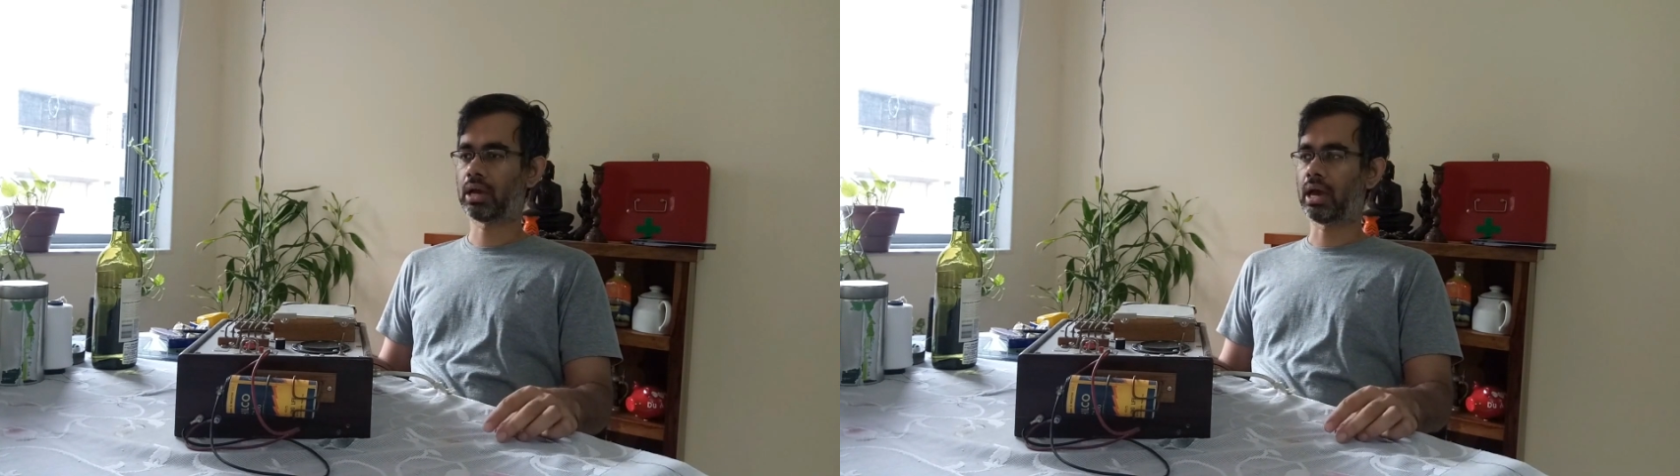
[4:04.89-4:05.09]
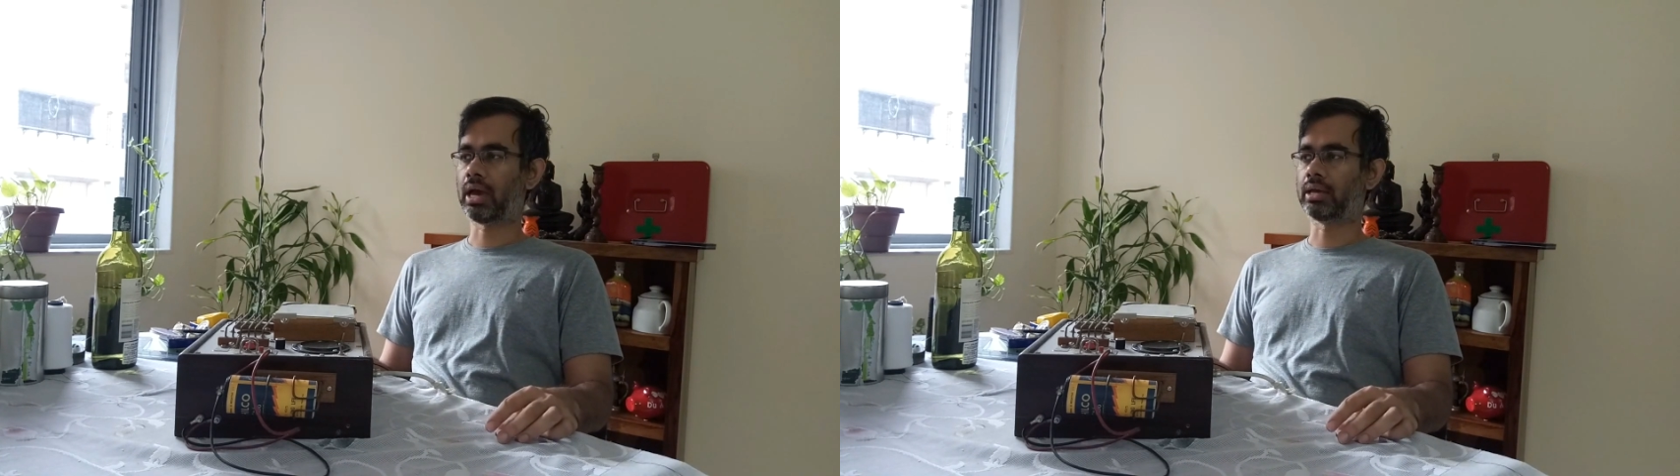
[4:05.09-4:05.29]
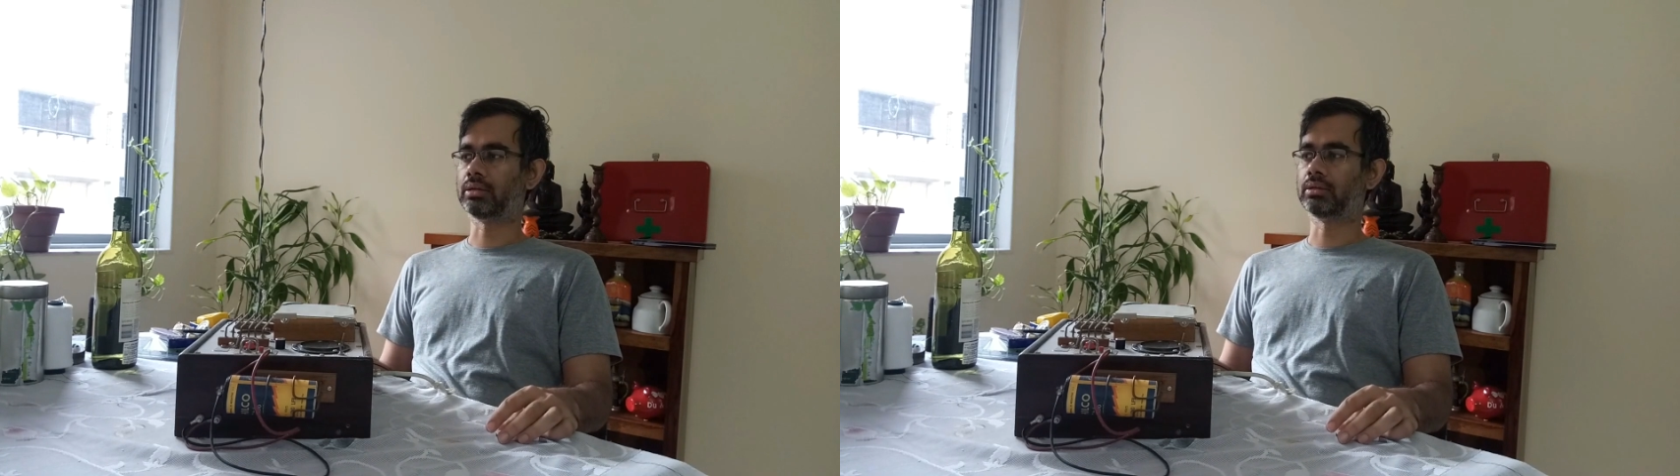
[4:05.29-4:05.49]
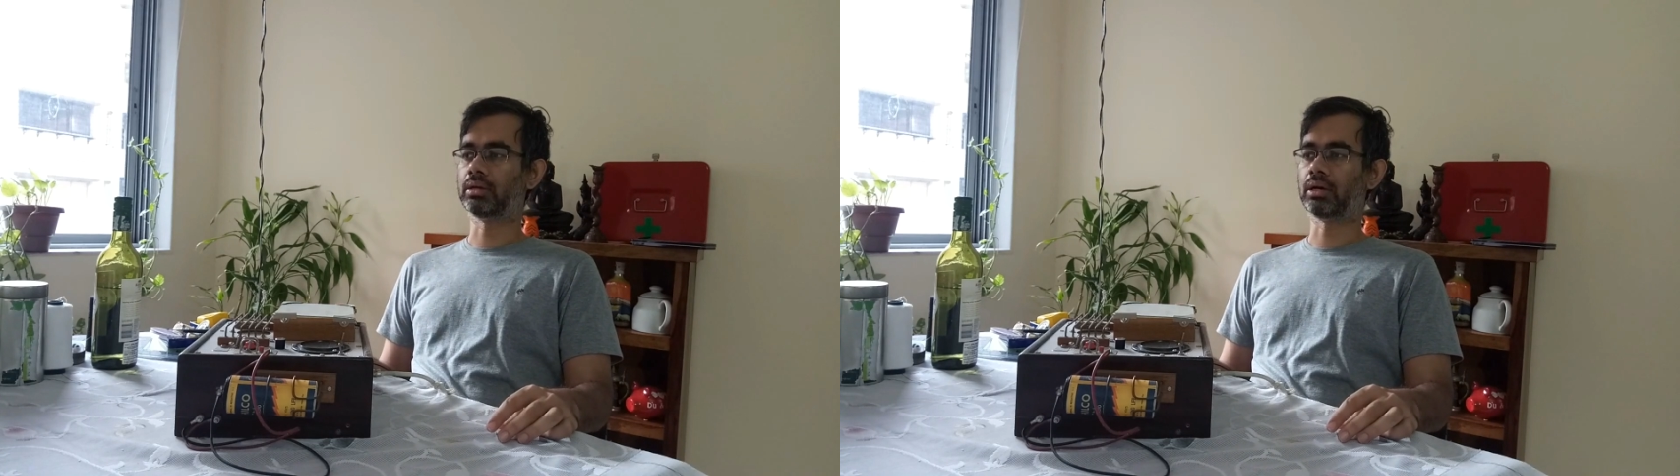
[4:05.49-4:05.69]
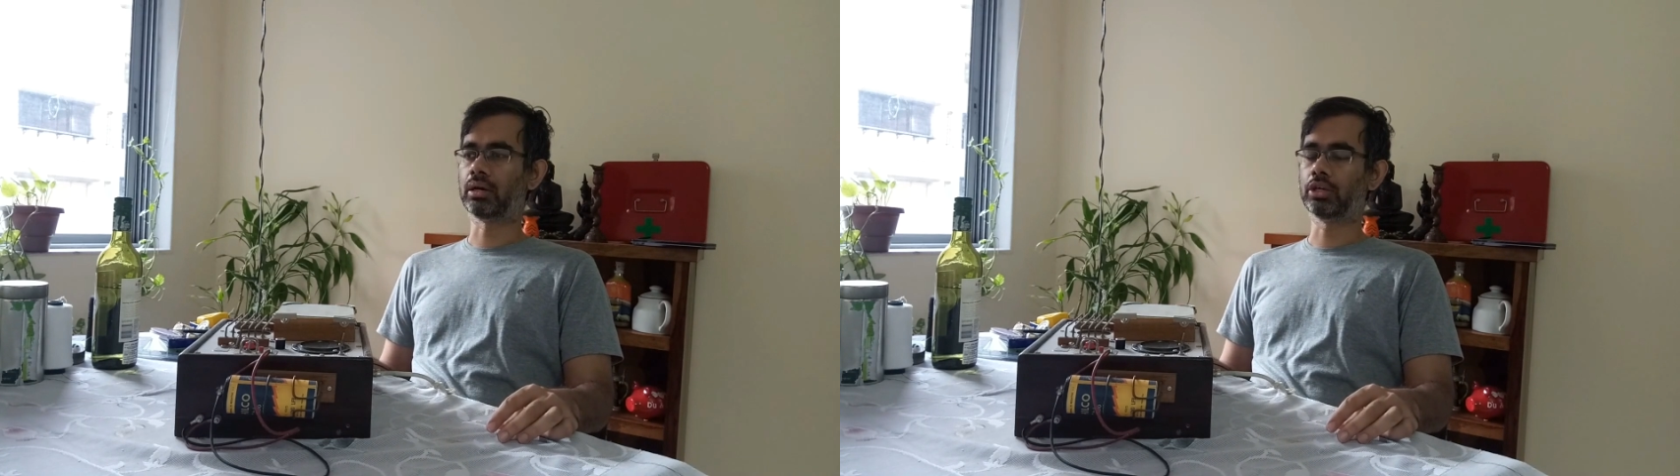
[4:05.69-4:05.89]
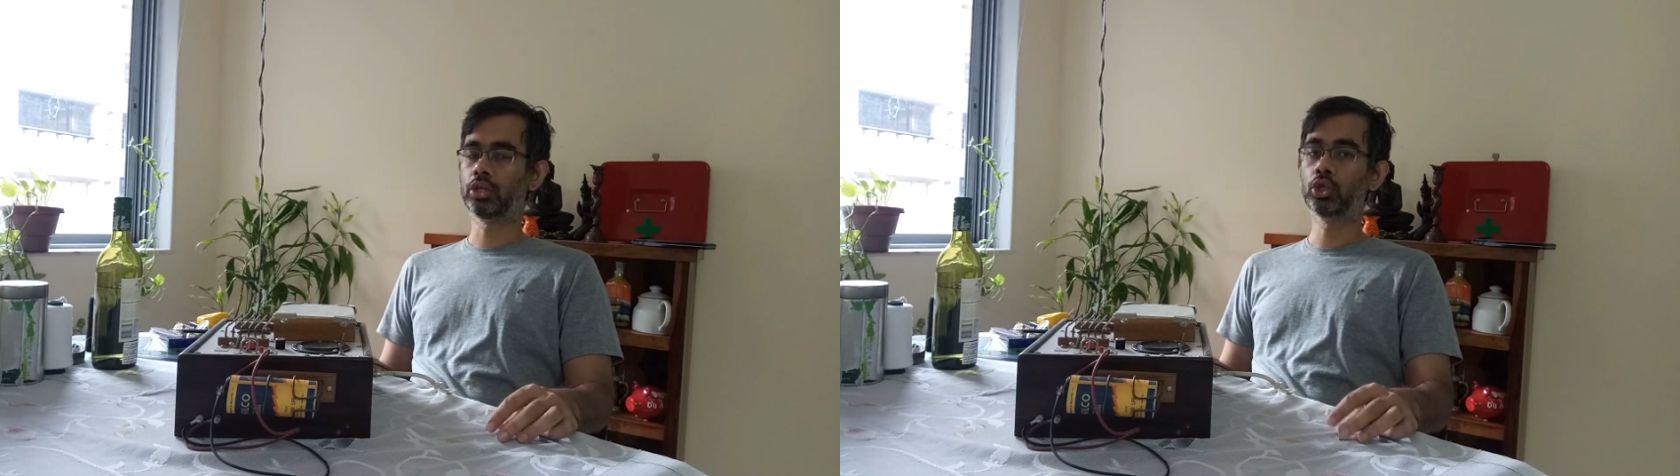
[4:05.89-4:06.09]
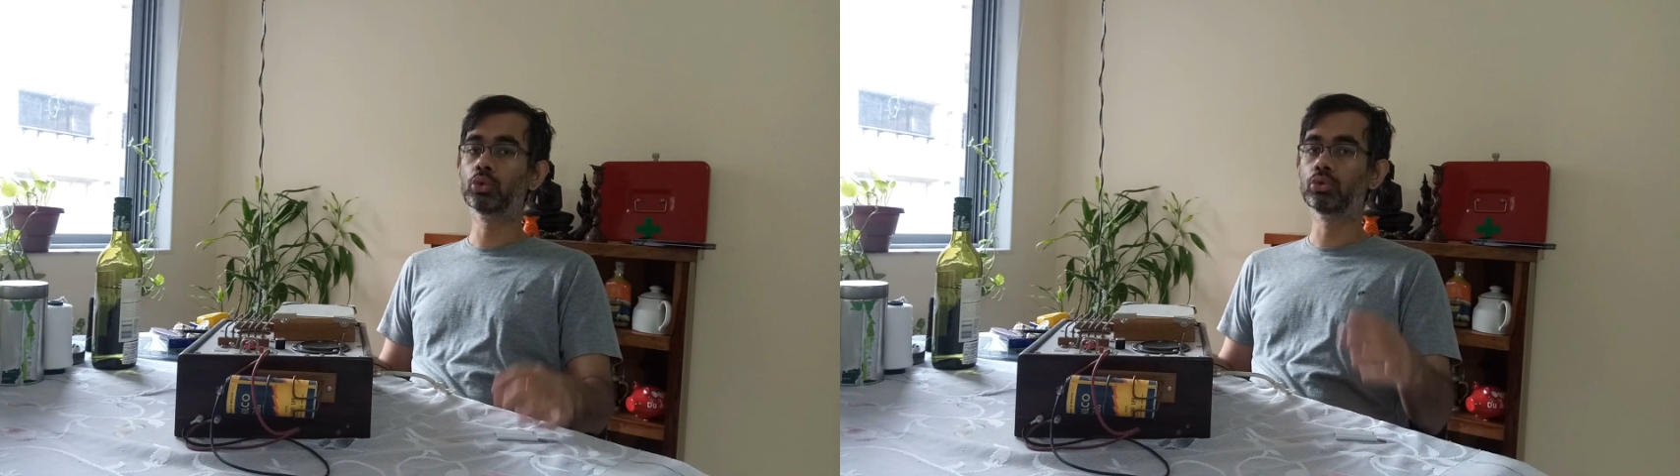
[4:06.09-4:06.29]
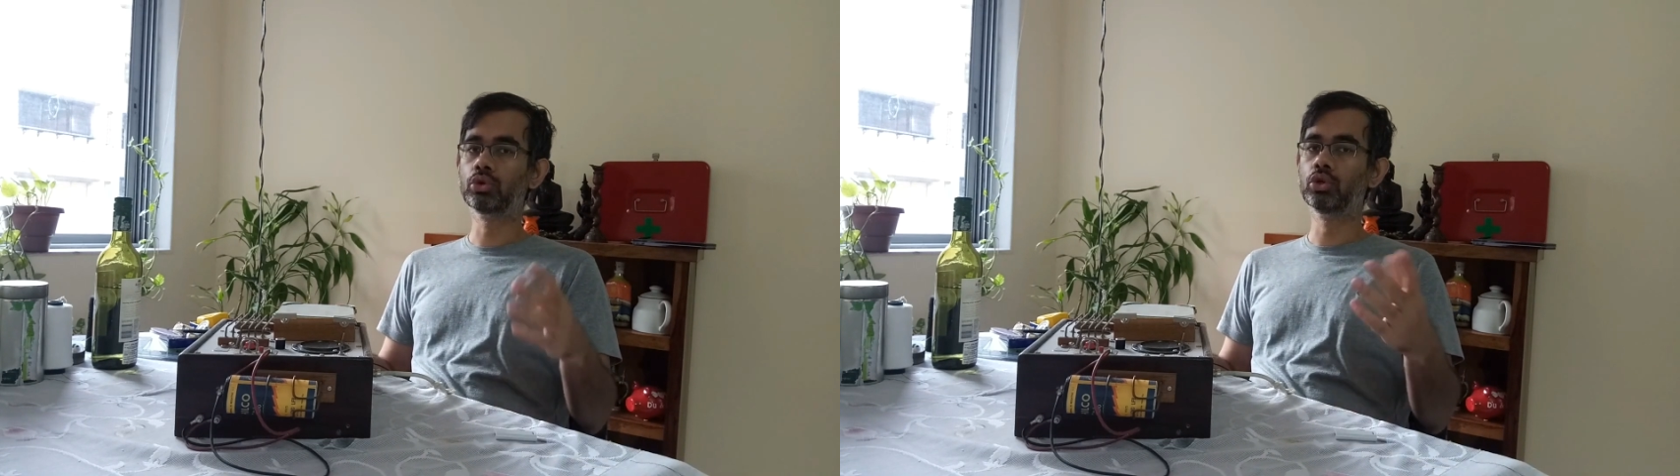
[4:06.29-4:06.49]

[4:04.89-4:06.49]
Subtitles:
and you